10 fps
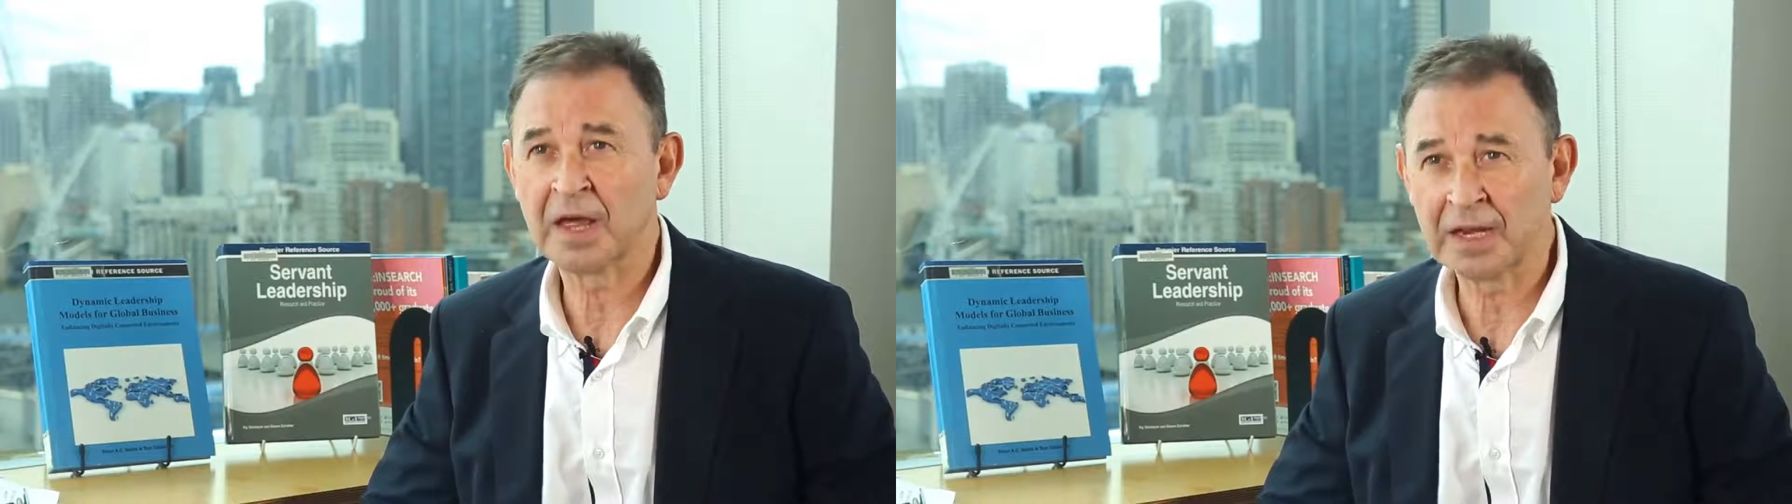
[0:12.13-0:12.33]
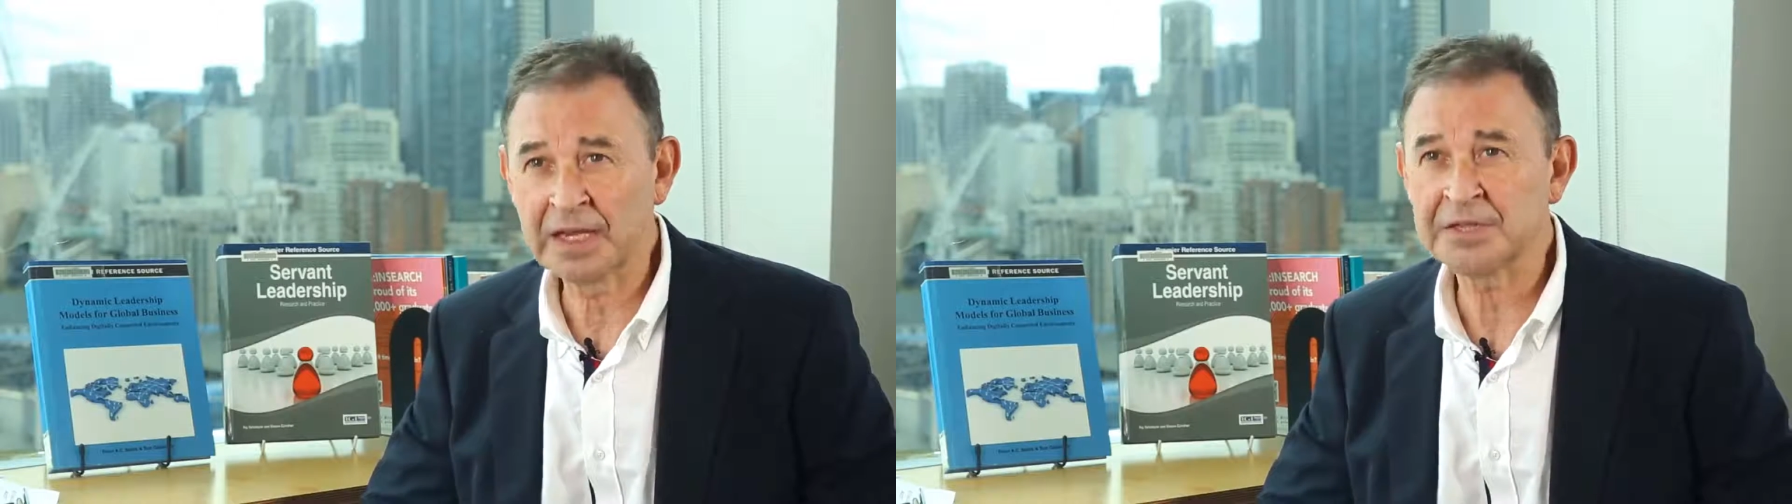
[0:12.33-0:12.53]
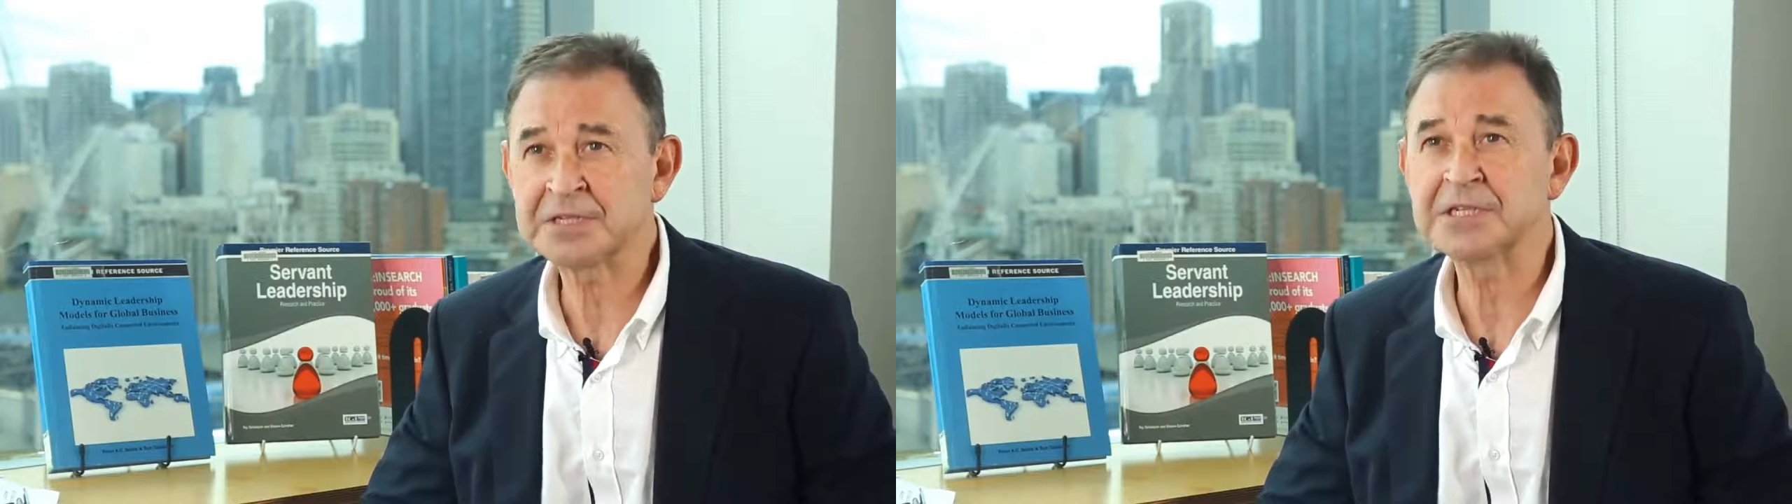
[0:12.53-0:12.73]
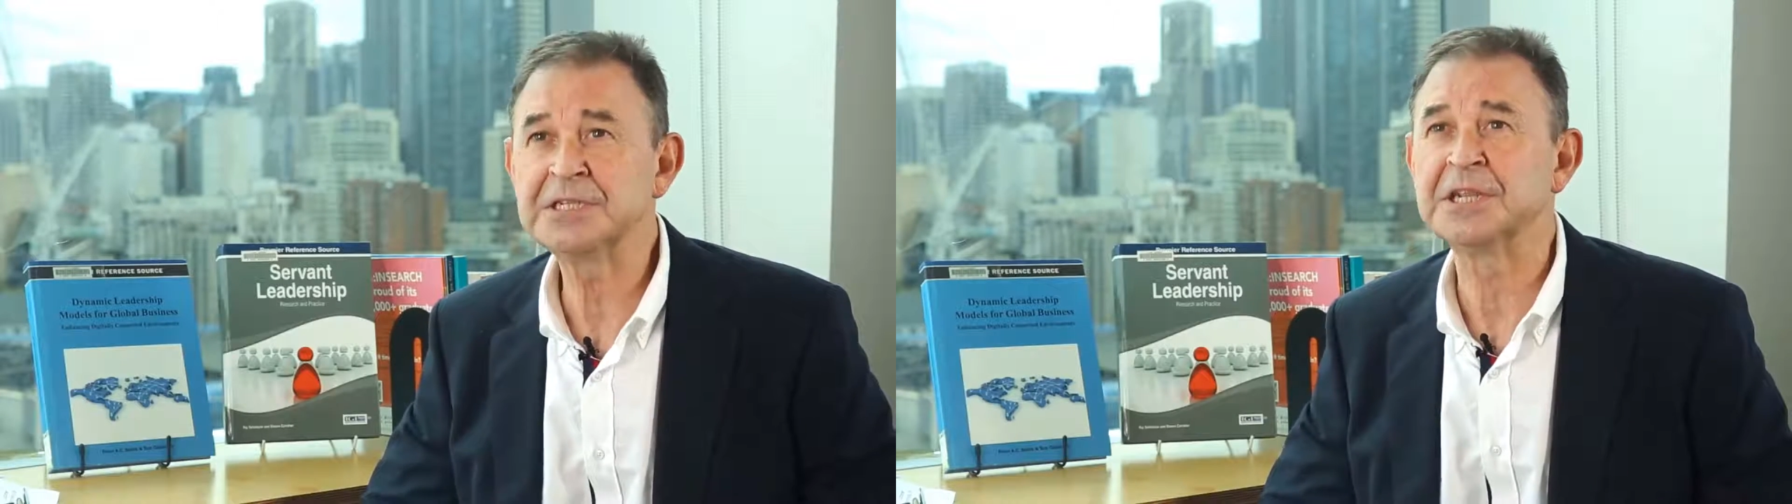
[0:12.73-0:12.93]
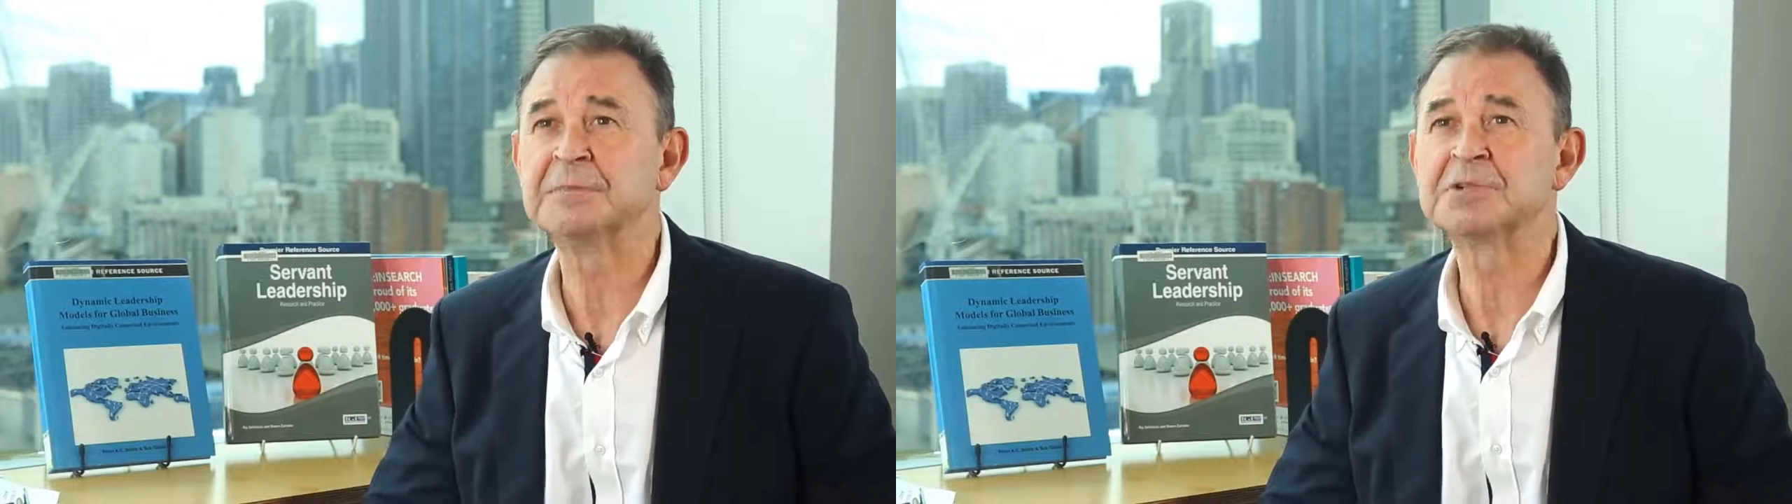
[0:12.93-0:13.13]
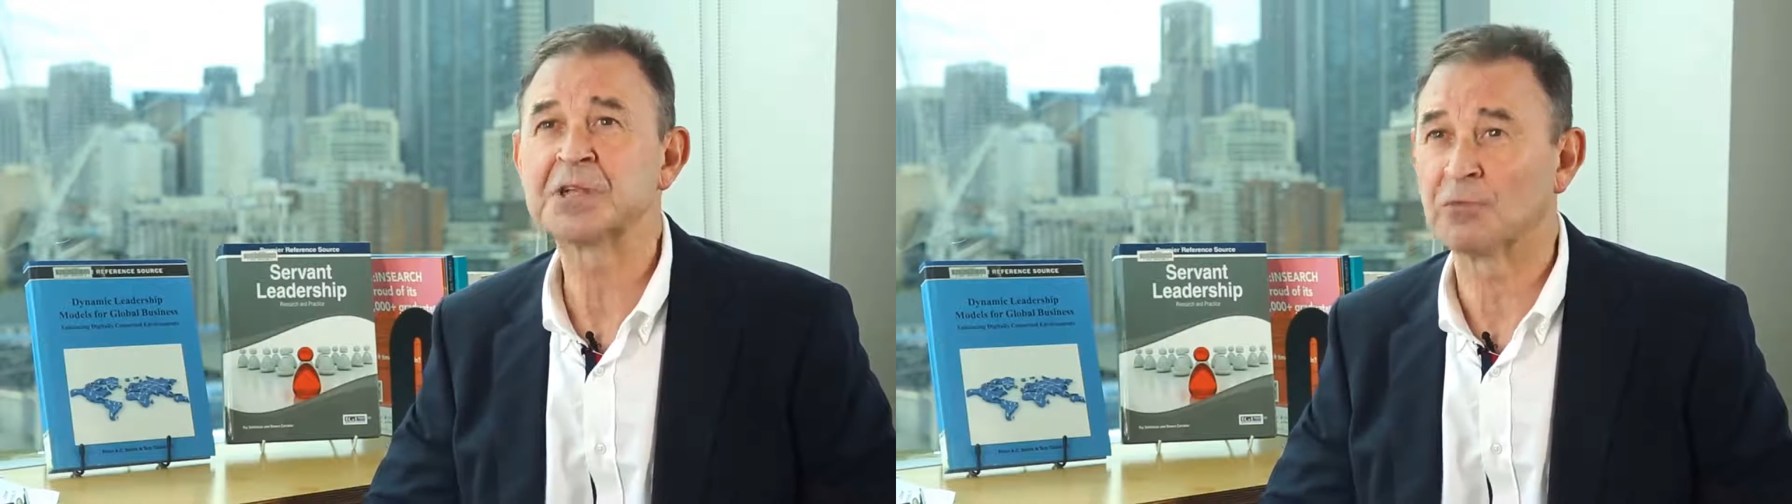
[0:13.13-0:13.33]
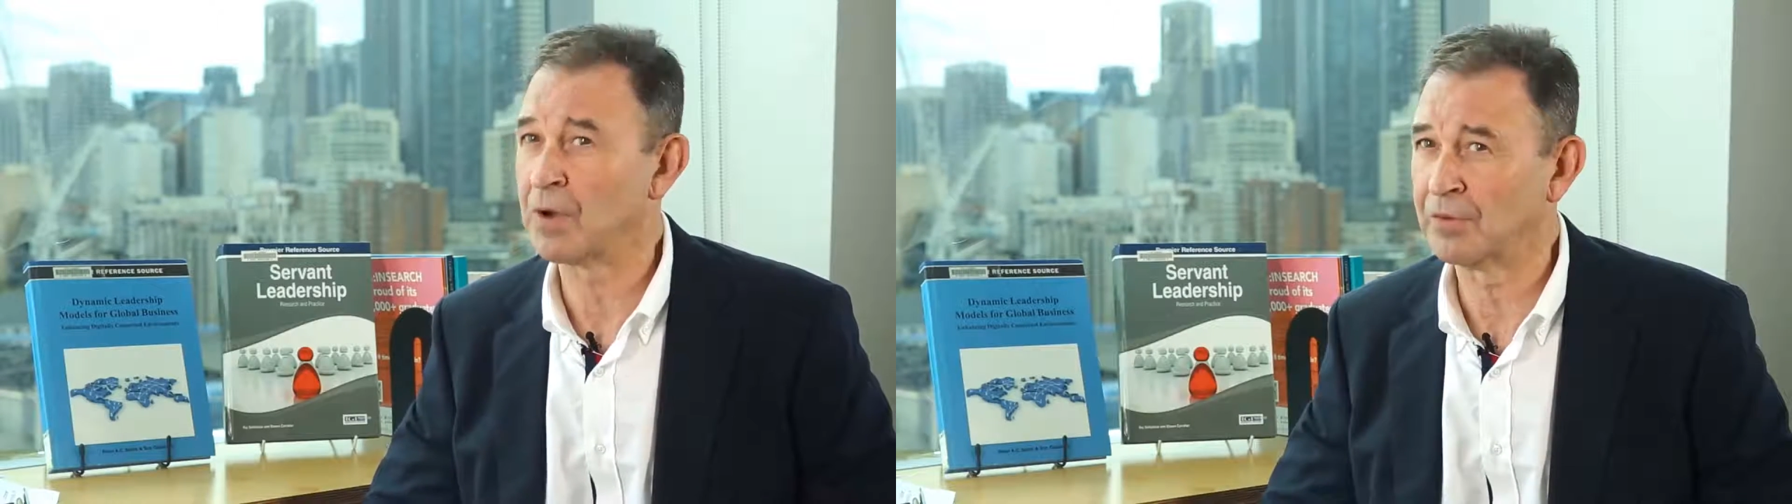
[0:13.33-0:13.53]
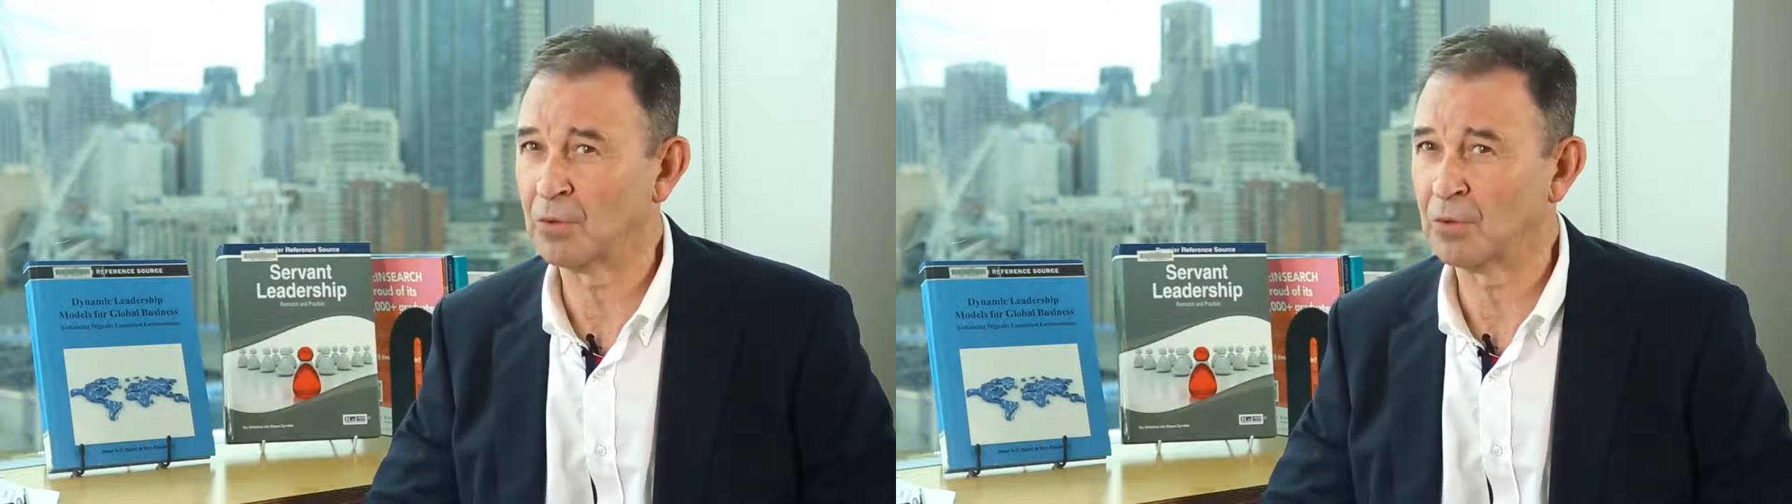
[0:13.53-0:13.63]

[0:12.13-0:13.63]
leaders and teams around the